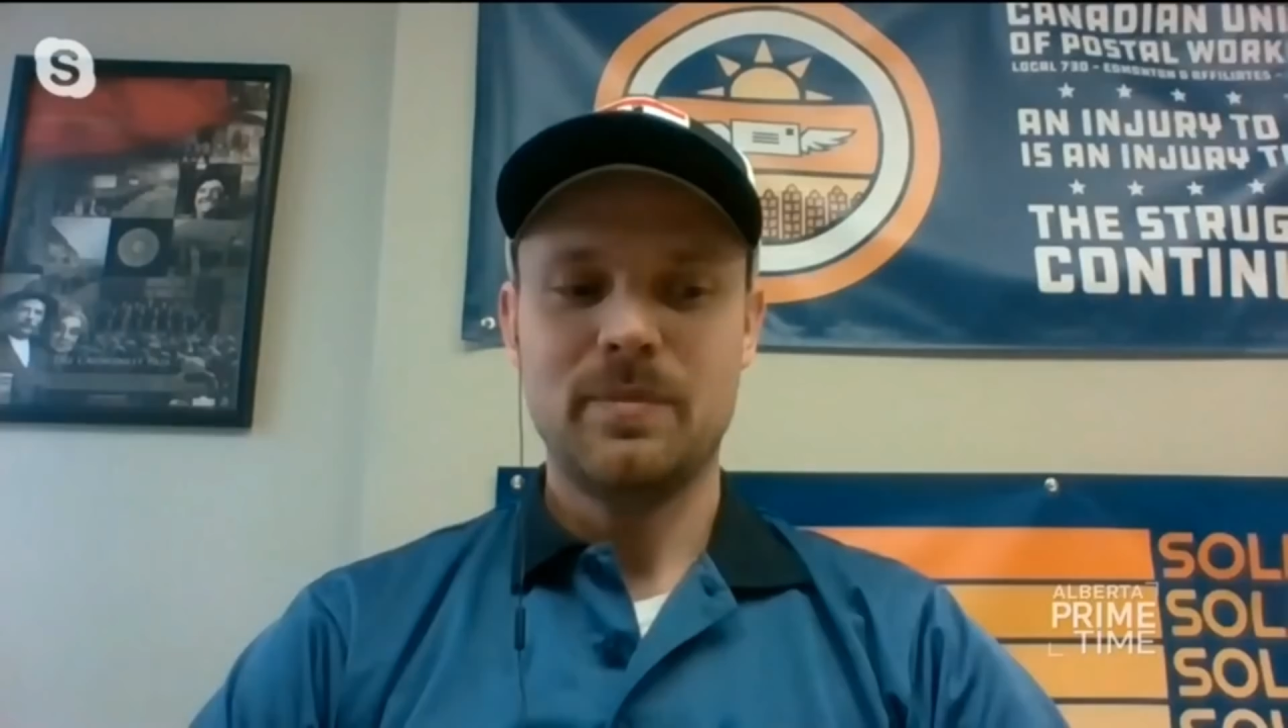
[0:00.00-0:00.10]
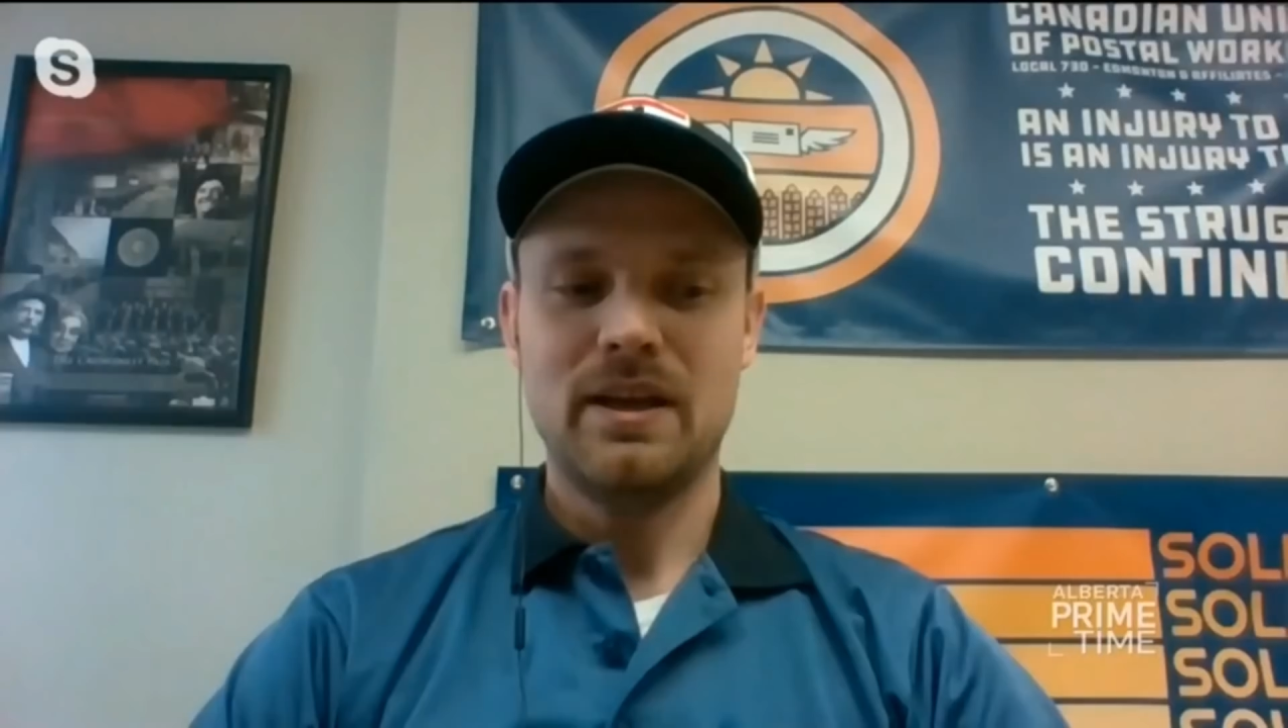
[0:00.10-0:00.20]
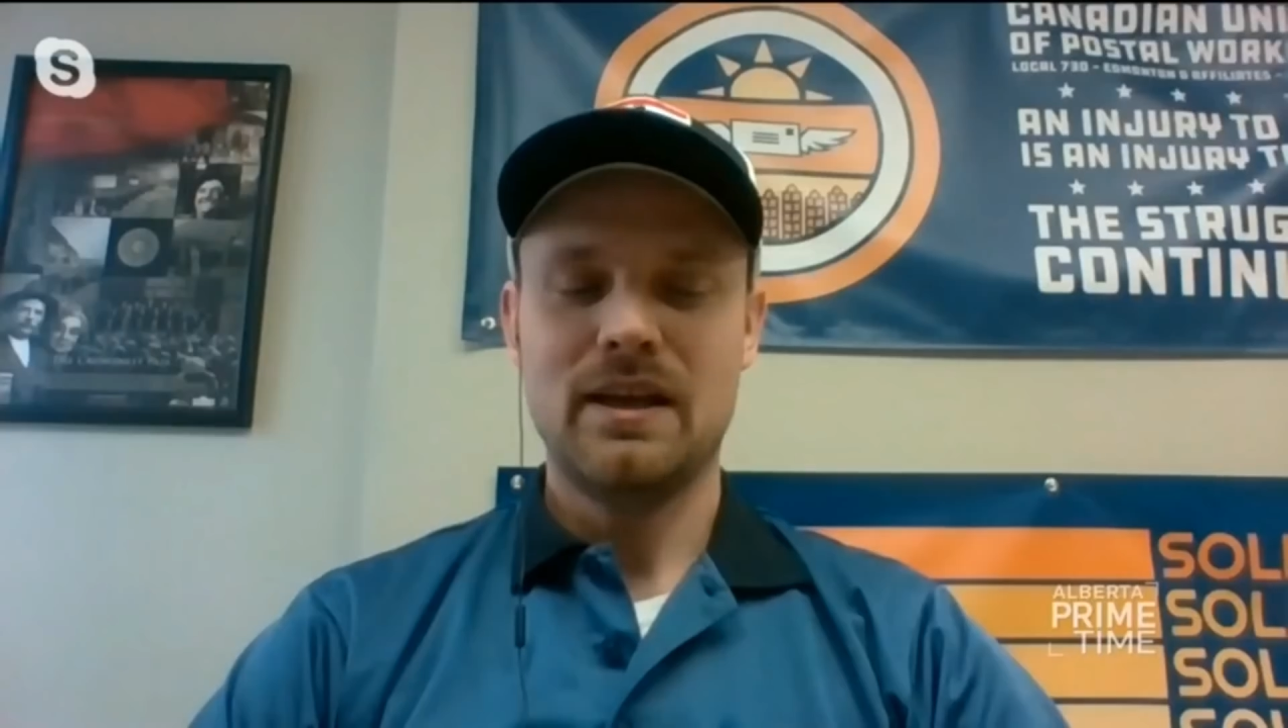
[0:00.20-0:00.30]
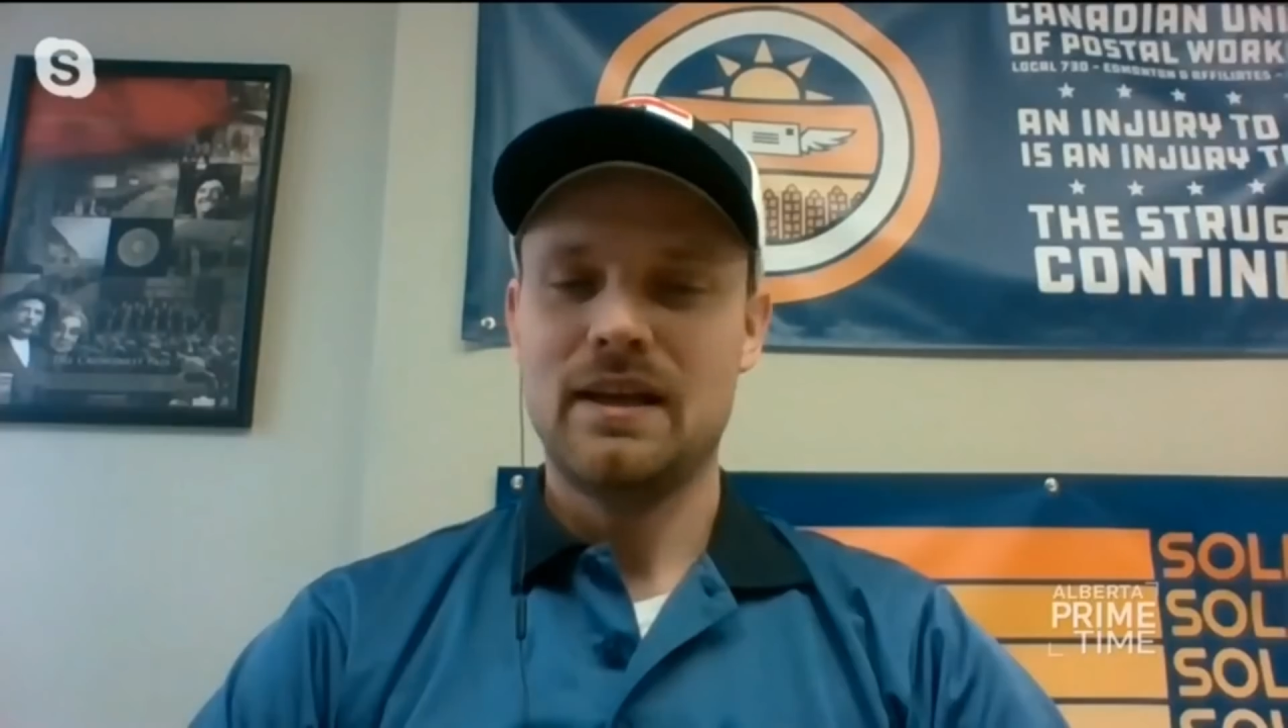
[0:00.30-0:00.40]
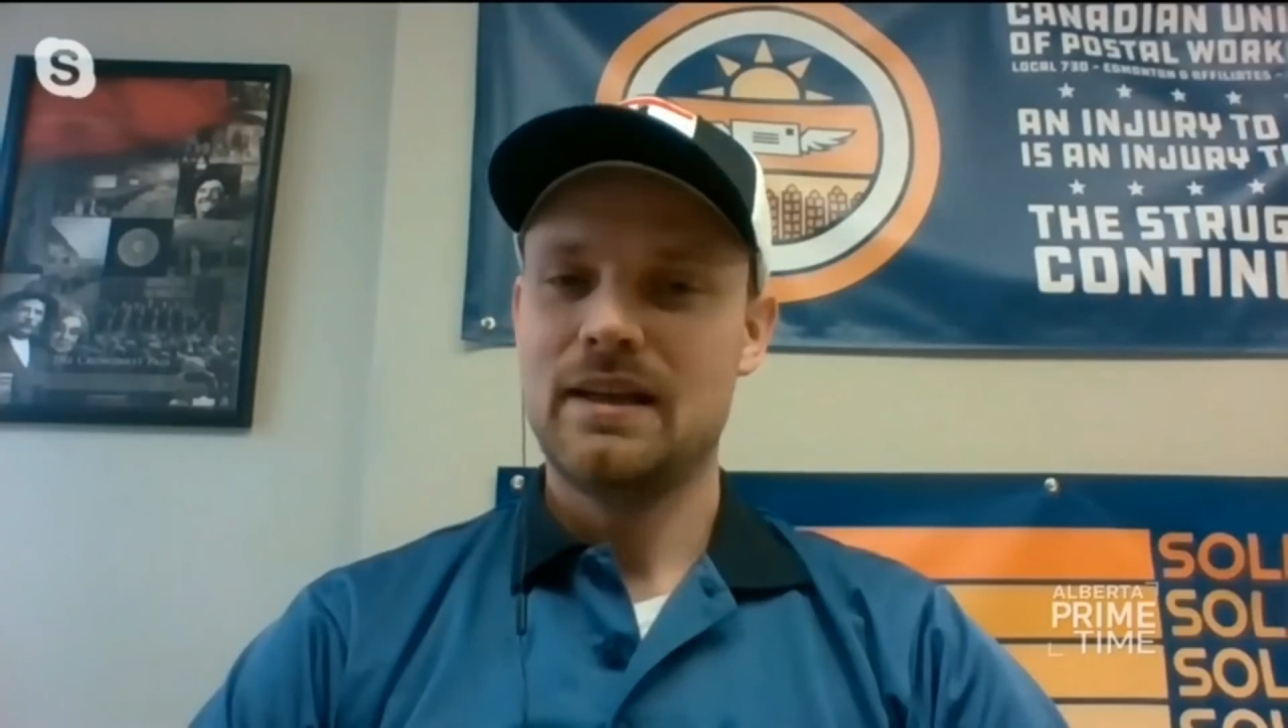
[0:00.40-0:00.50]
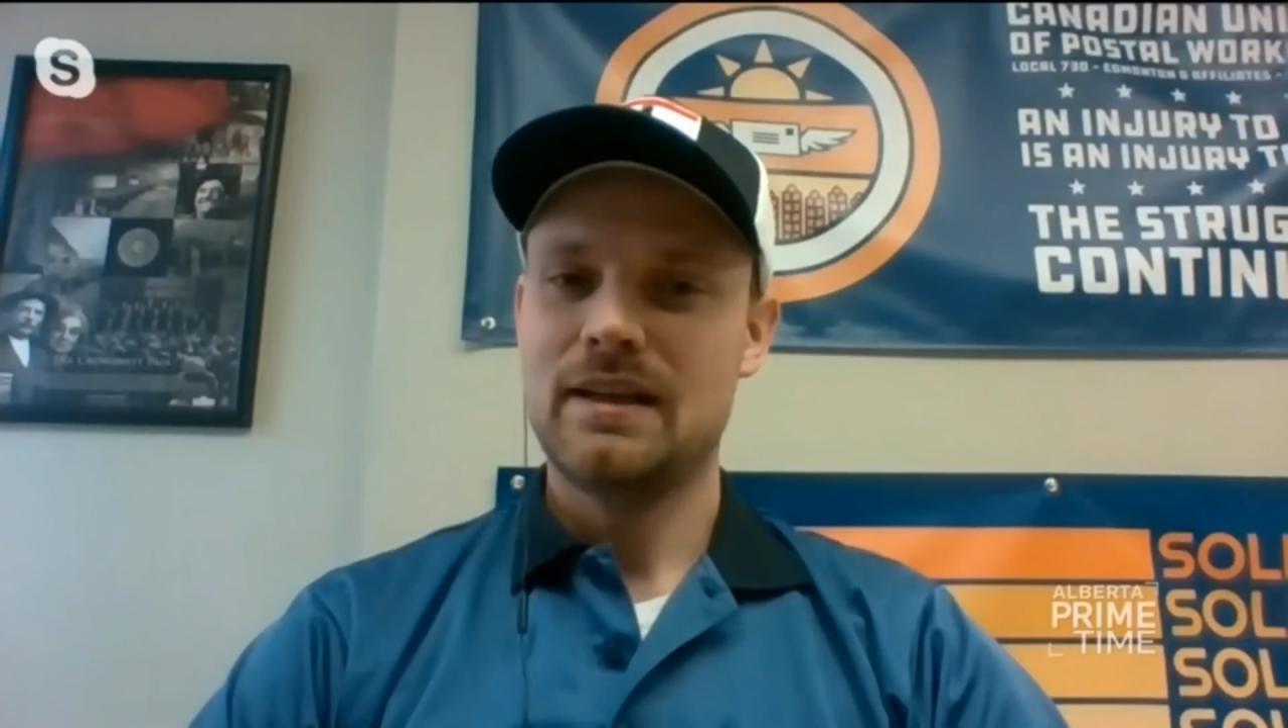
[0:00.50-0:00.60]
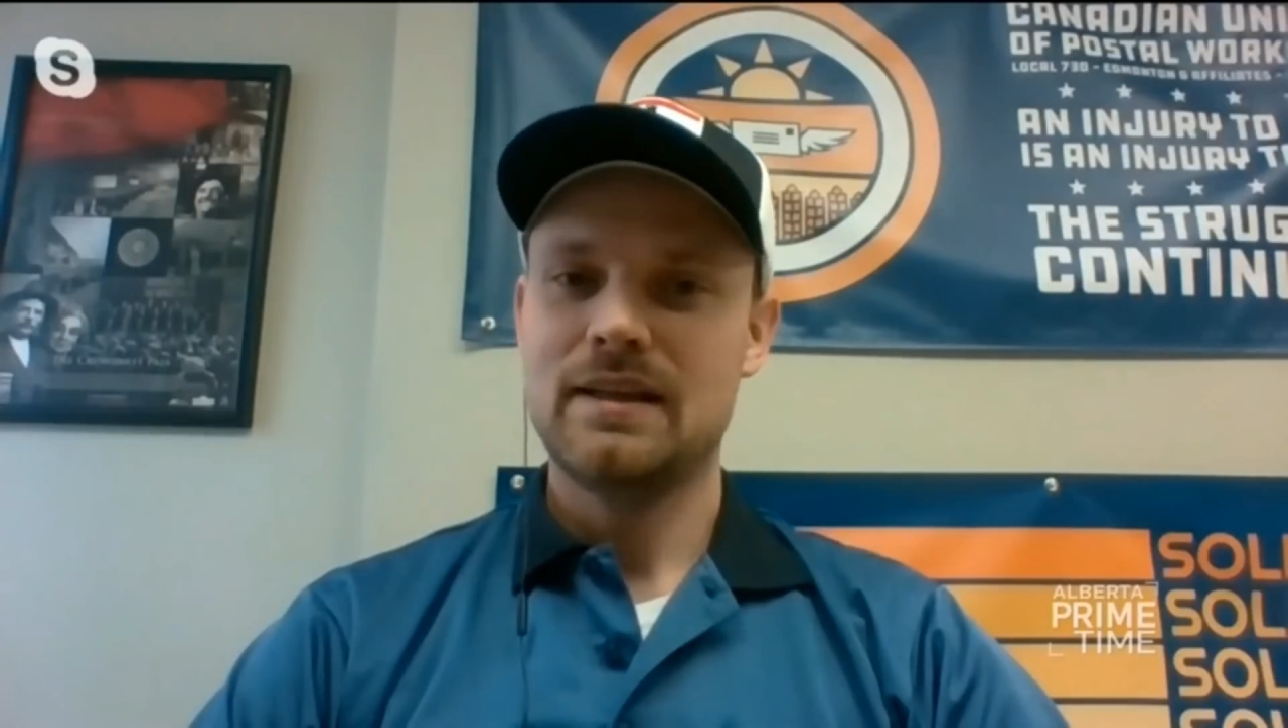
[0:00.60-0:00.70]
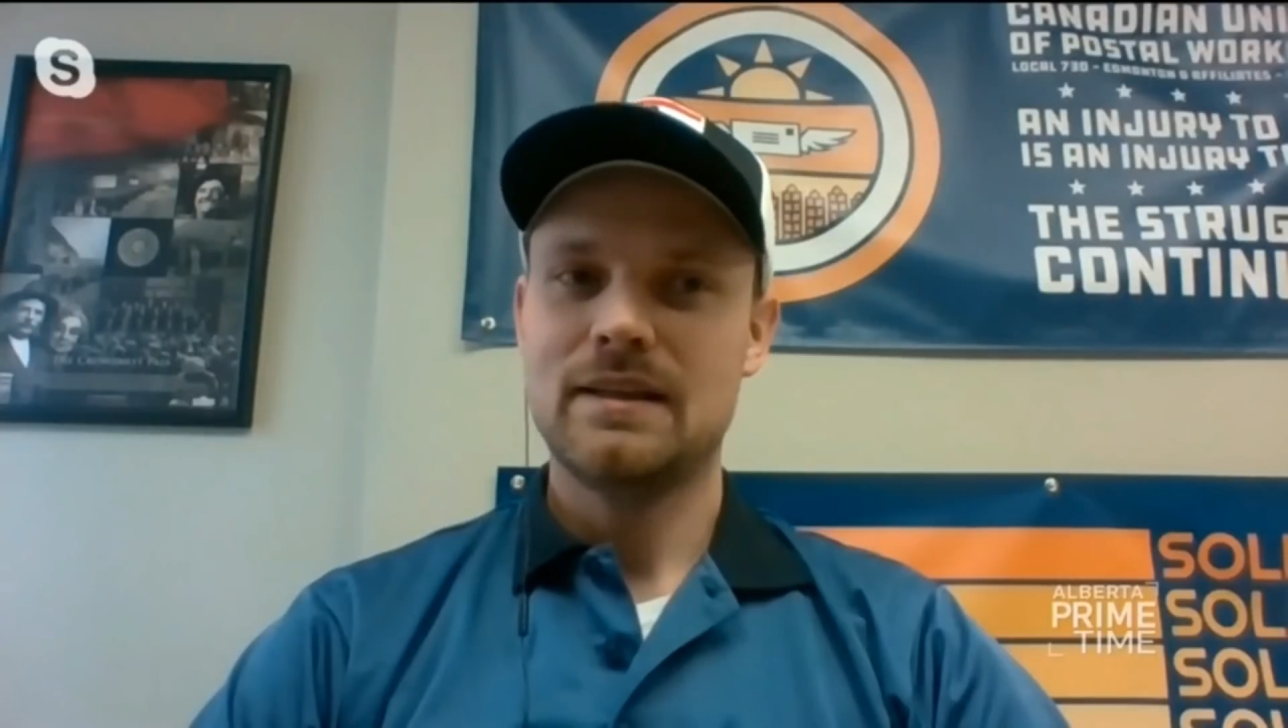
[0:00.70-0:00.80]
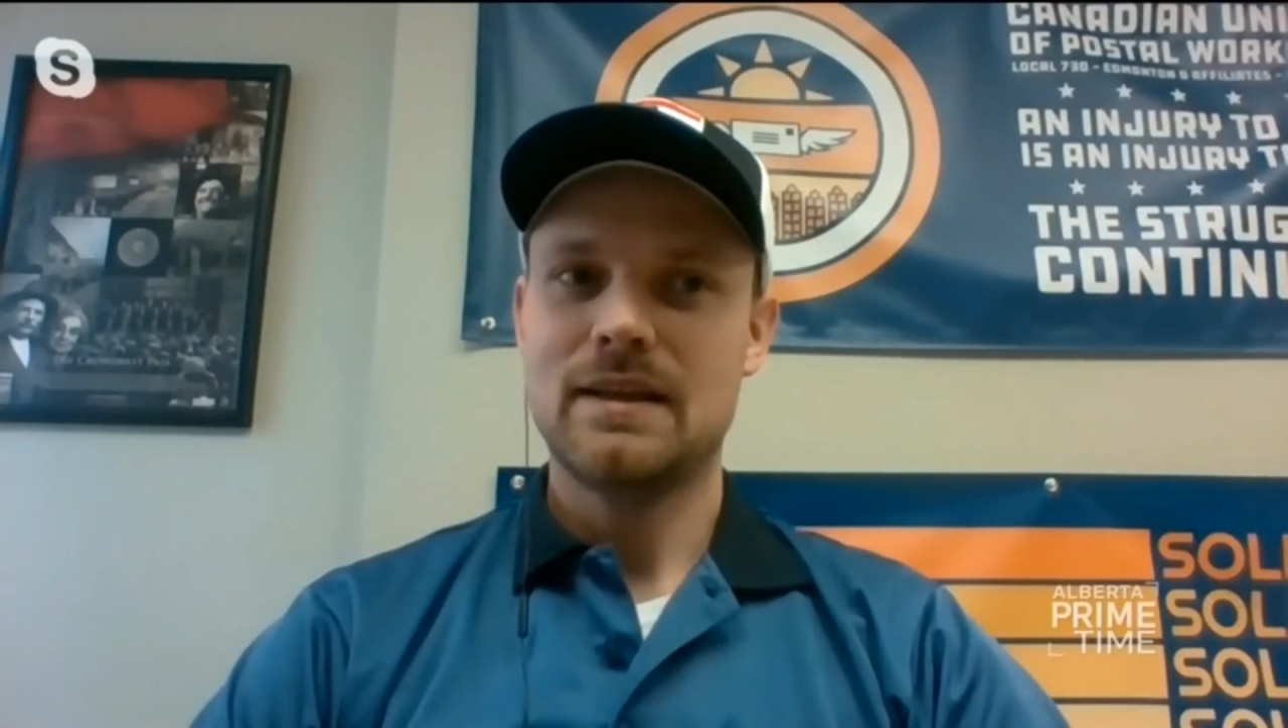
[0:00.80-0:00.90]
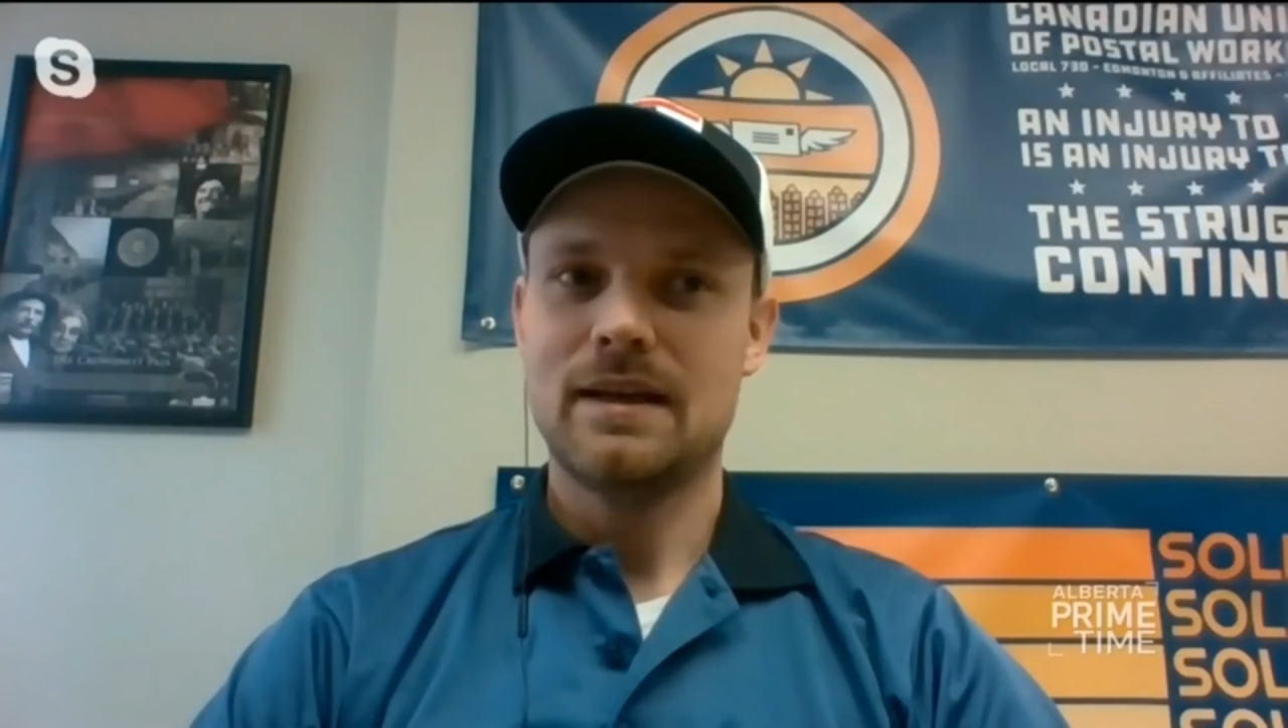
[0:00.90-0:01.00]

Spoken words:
been